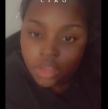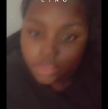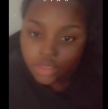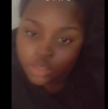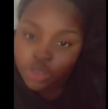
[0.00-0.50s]

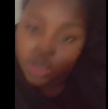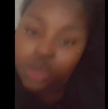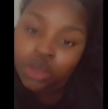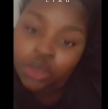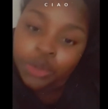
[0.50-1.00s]

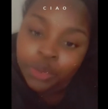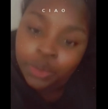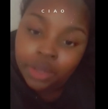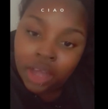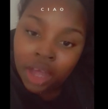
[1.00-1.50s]
So
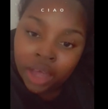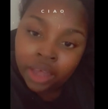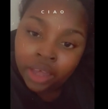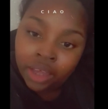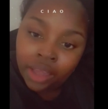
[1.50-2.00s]

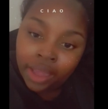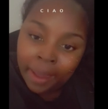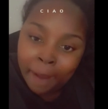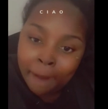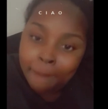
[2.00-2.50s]
I
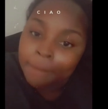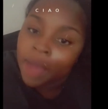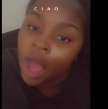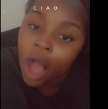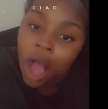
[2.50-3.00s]
am
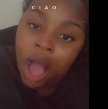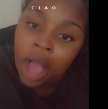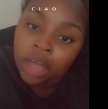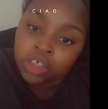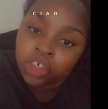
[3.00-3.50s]

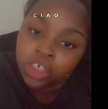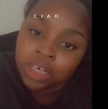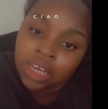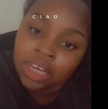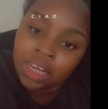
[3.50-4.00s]

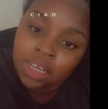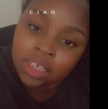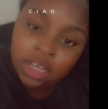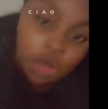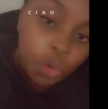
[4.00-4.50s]
actually
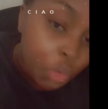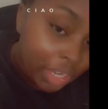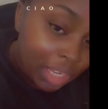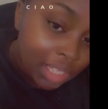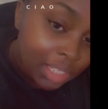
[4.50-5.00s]
ten
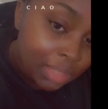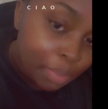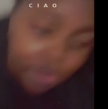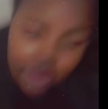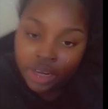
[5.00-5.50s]
weeks
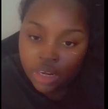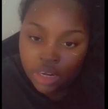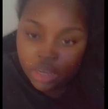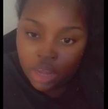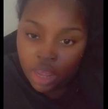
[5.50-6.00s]
pregnant
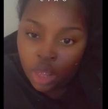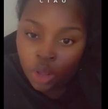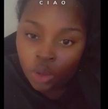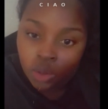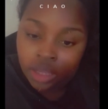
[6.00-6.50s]

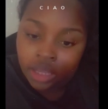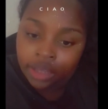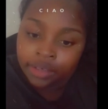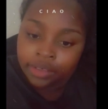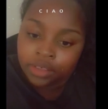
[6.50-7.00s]
now,
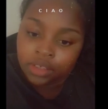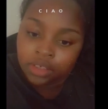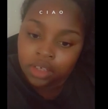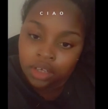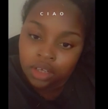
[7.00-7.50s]
and
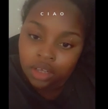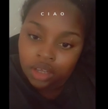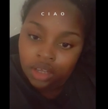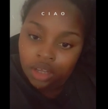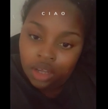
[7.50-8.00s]

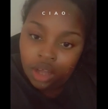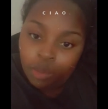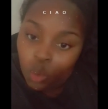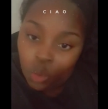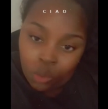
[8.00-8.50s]
I'm
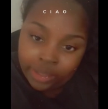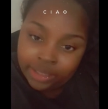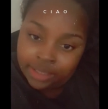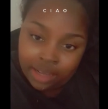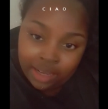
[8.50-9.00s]
always
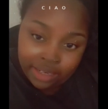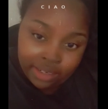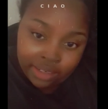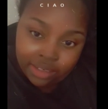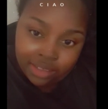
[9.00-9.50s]

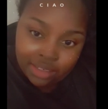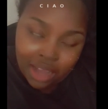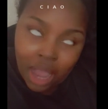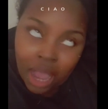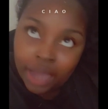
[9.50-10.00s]
tired.
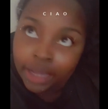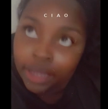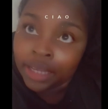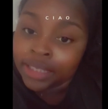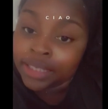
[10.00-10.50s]
I
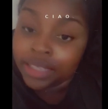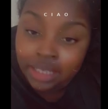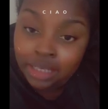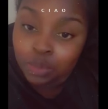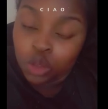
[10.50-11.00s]

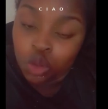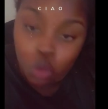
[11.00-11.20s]
sleep so